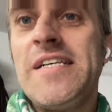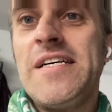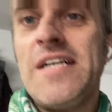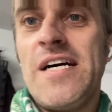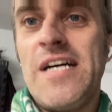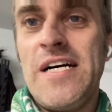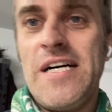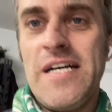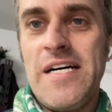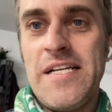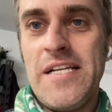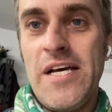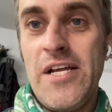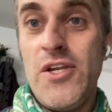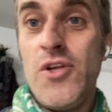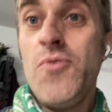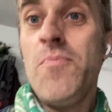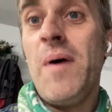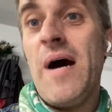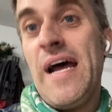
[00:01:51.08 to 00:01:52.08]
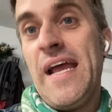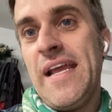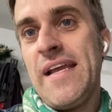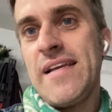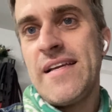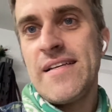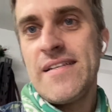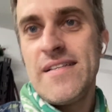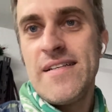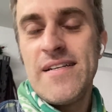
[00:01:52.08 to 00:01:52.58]
on a new
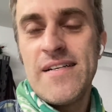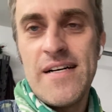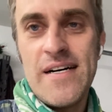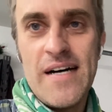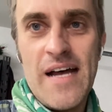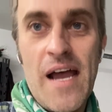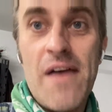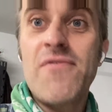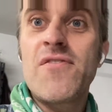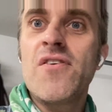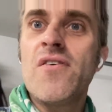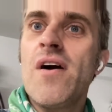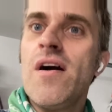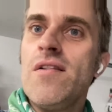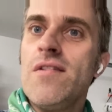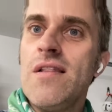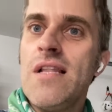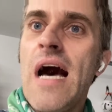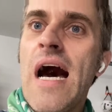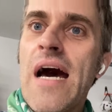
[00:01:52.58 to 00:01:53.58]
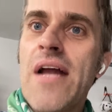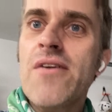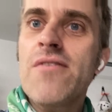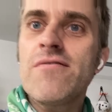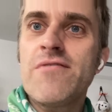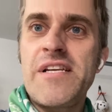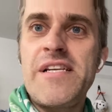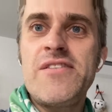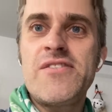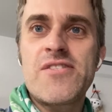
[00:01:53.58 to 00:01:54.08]
bike after a lot of
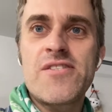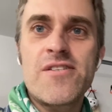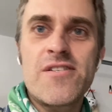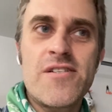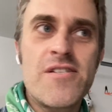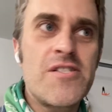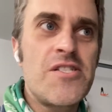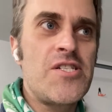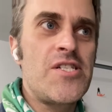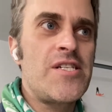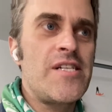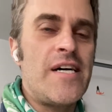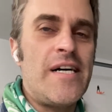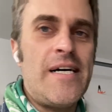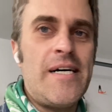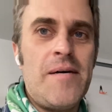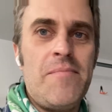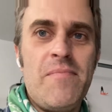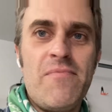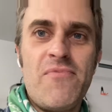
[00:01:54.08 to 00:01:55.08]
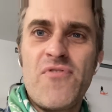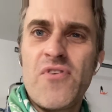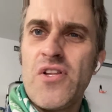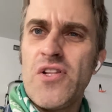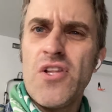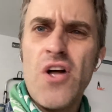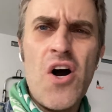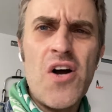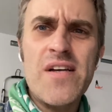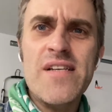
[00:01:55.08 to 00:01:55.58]
research. For the
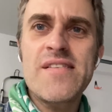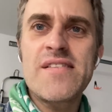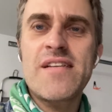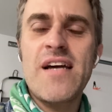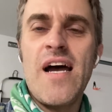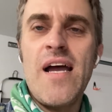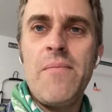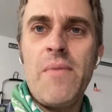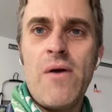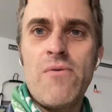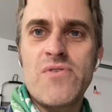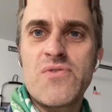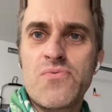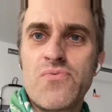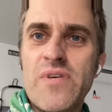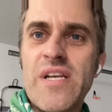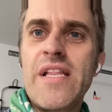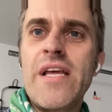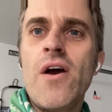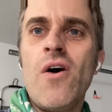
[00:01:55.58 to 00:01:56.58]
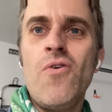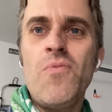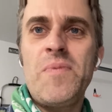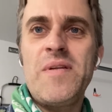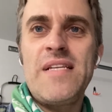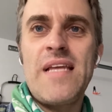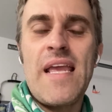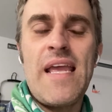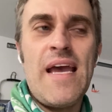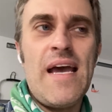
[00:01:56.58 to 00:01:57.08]
longest time, I was really hoping
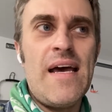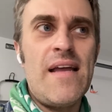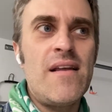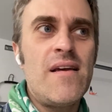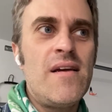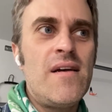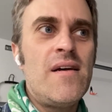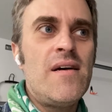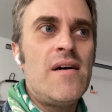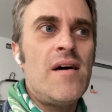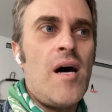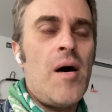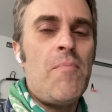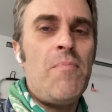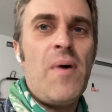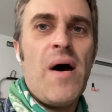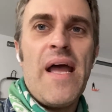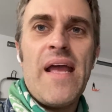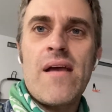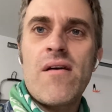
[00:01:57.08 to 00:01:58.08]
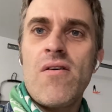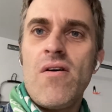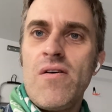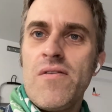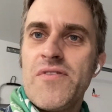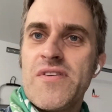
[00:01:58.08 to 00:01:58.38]
to get a bike called the